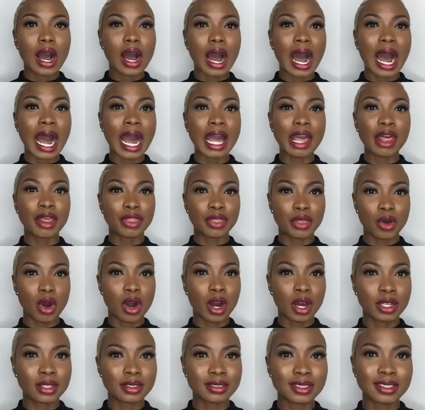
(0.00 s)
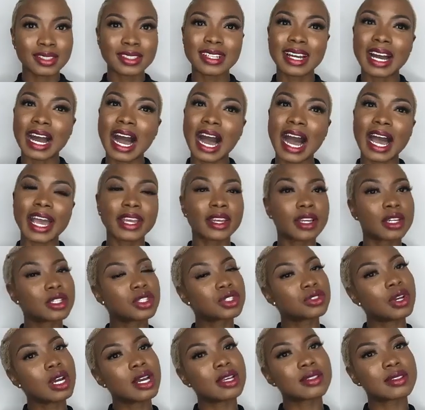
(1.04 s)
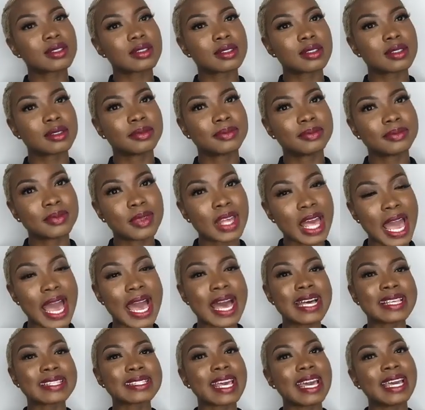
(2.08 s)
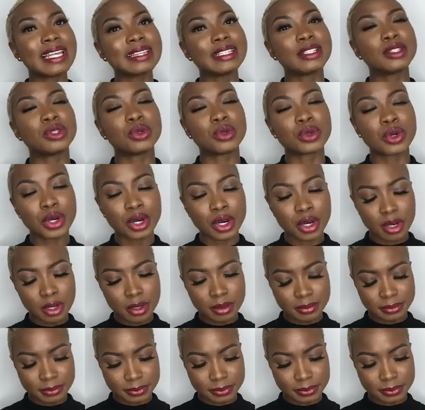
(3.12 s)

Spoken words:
I thought I could trust as a little girl.